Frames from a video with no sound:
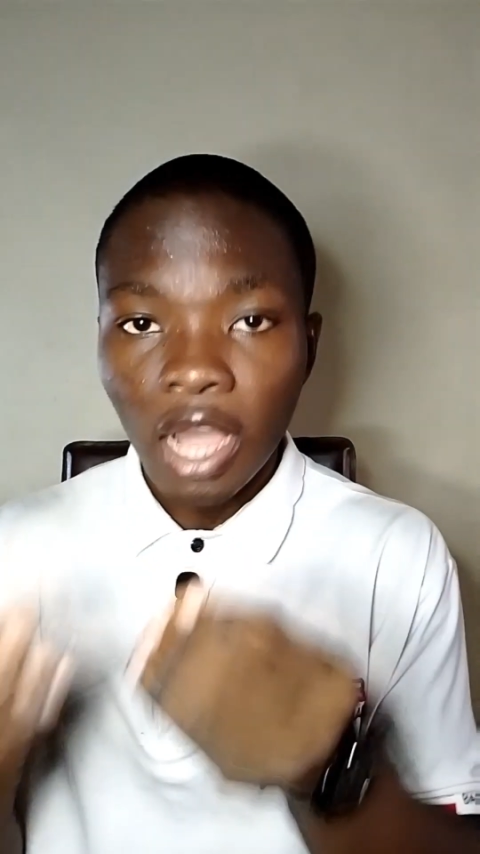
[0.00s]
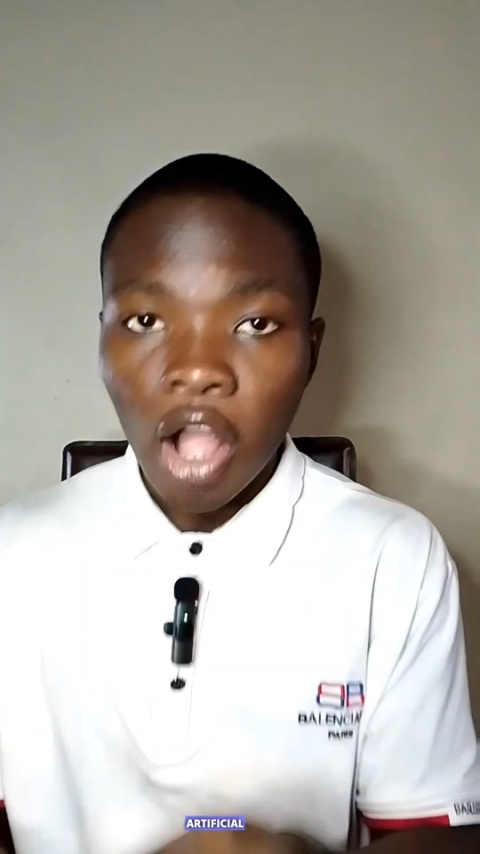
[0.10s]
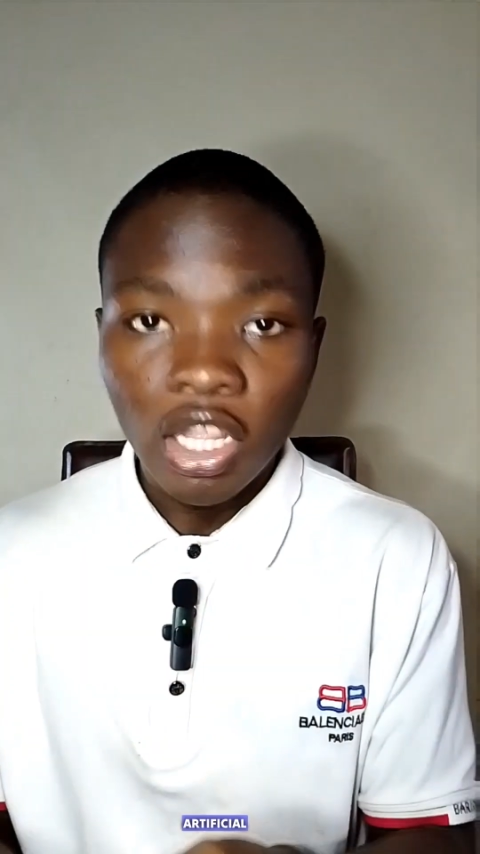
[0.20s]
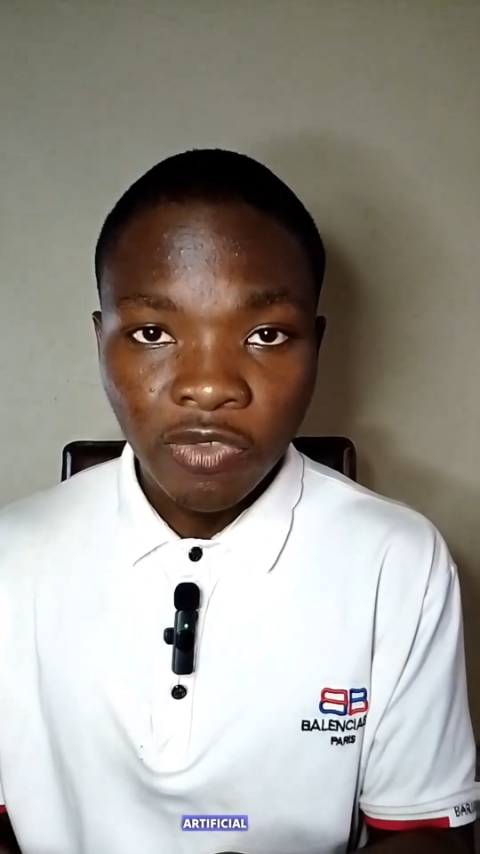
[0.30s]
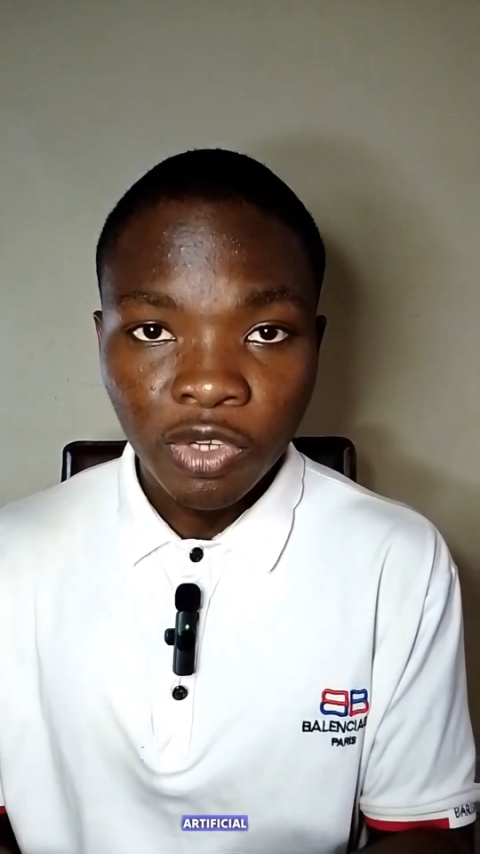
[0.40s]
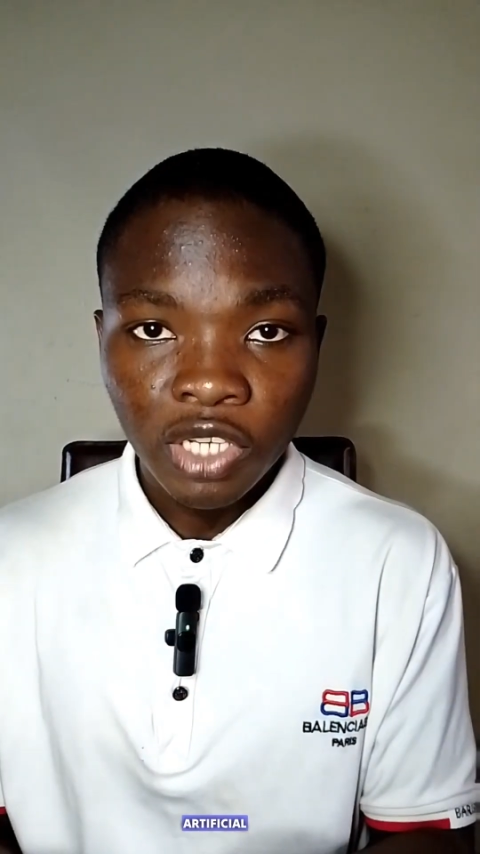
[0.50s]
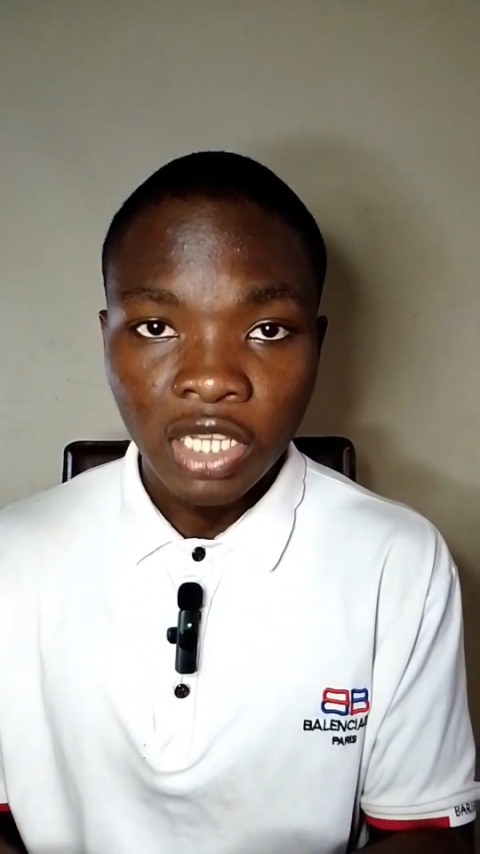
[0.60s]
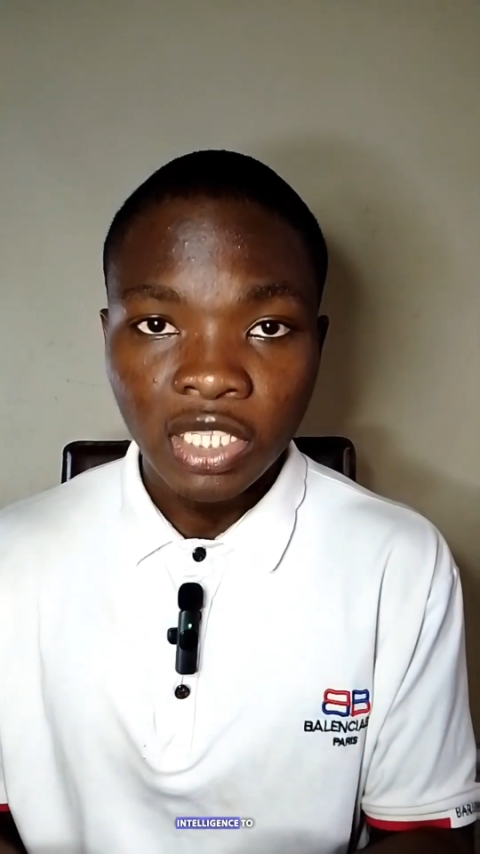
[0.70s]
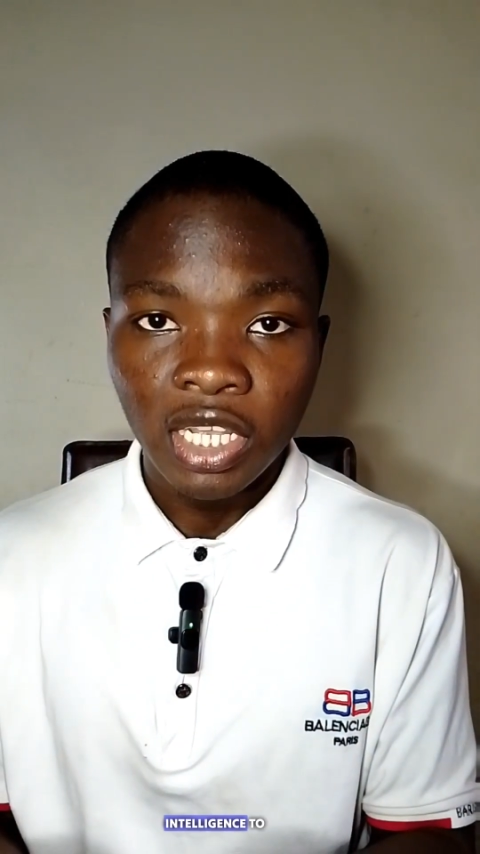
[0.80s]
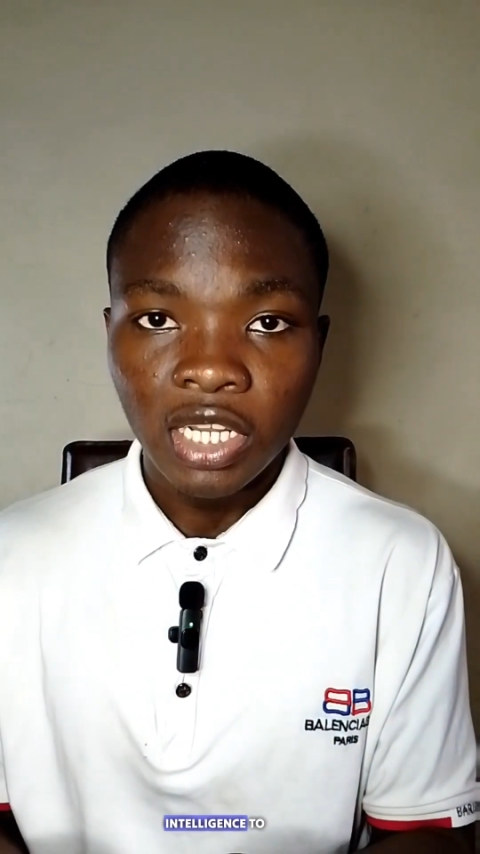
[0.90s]
artificial
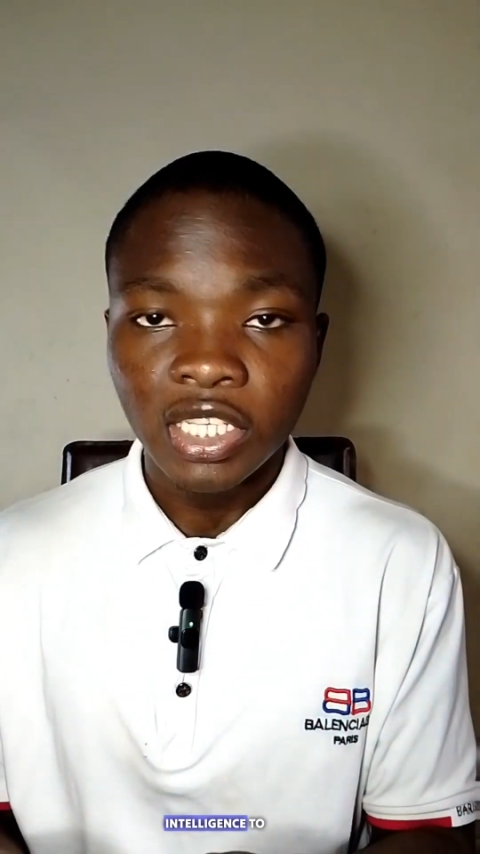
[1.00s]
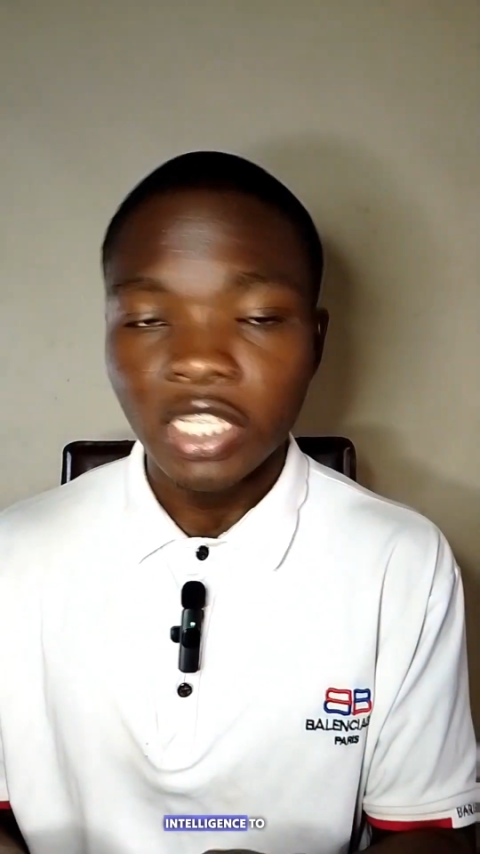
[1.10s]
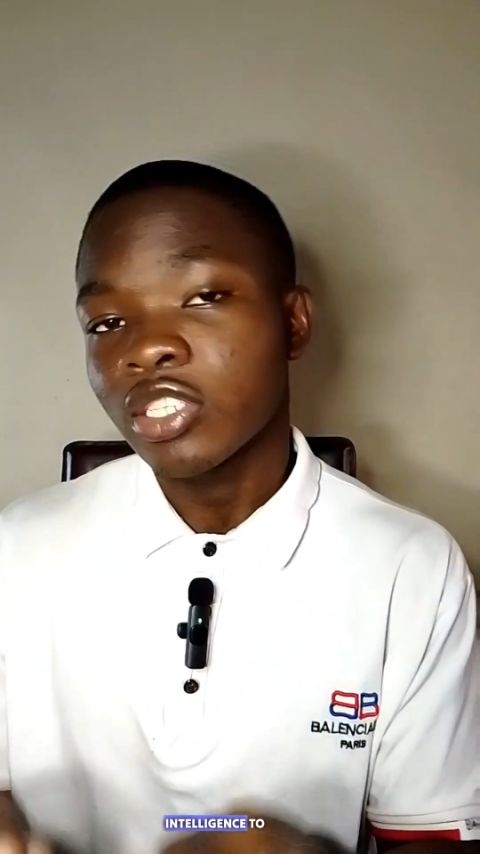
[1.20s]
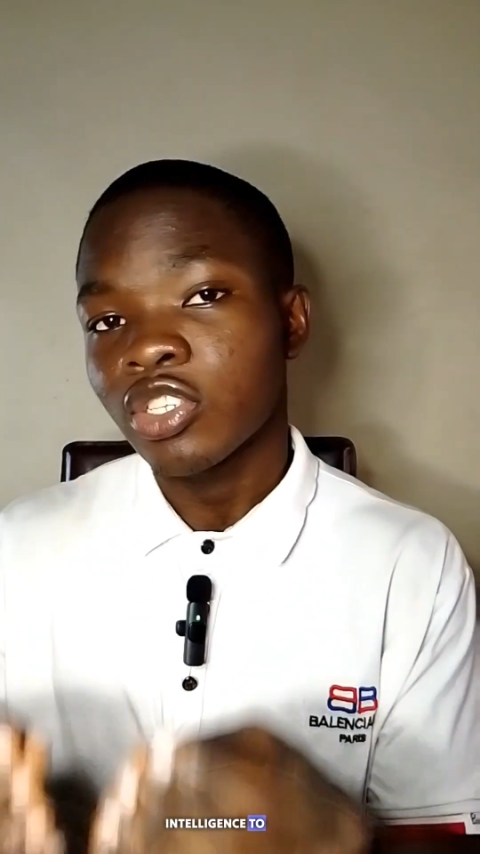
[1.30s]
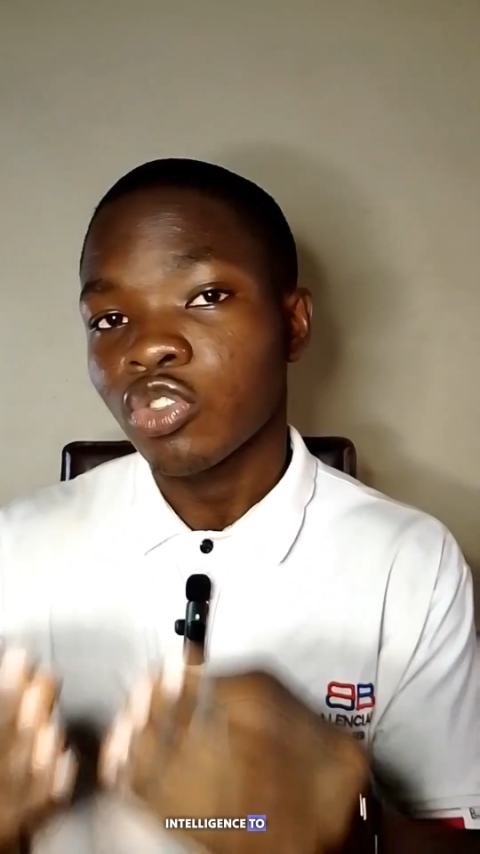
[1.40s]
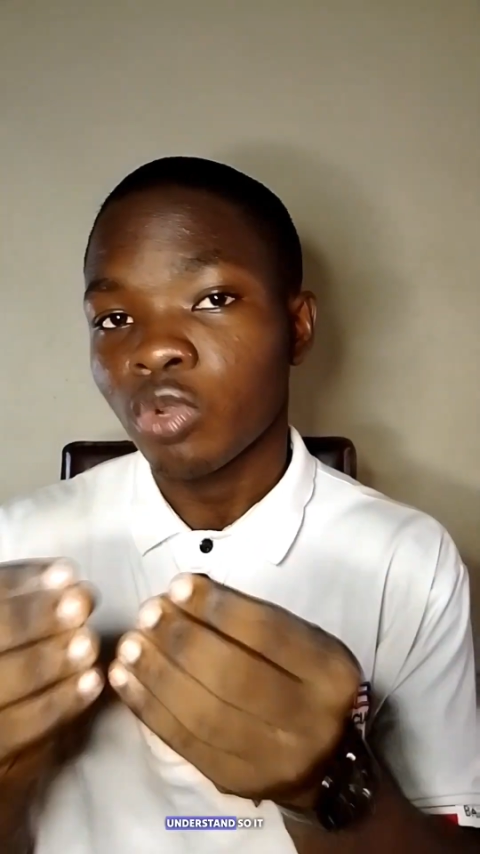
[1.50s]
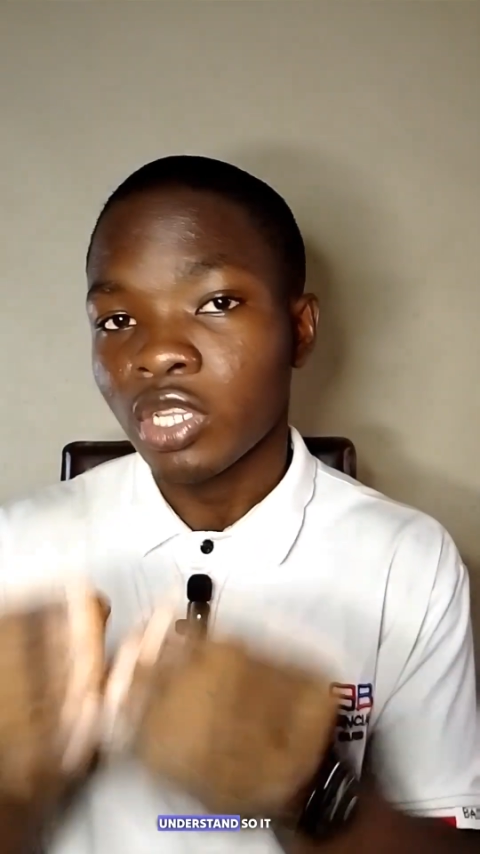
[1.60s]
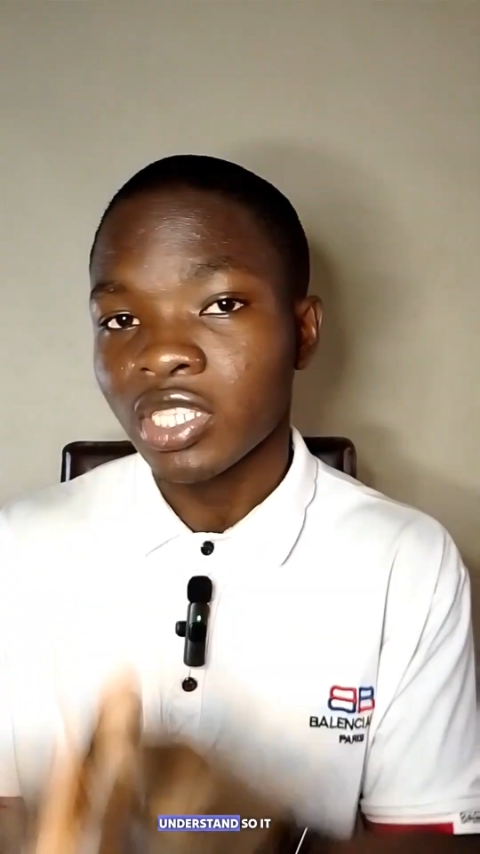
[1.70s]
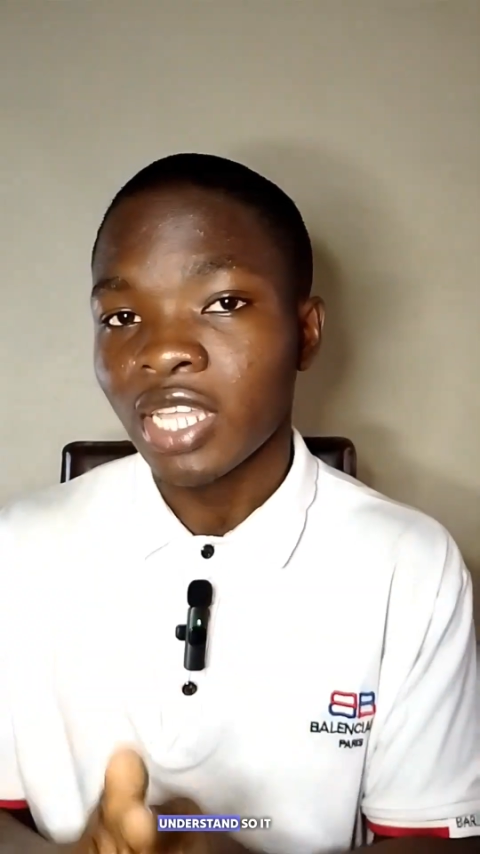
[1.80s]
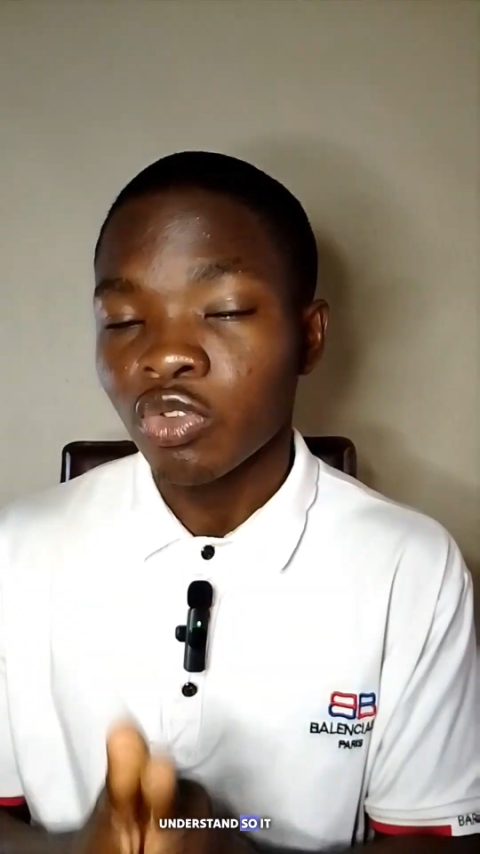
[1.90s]
intelligence to understand,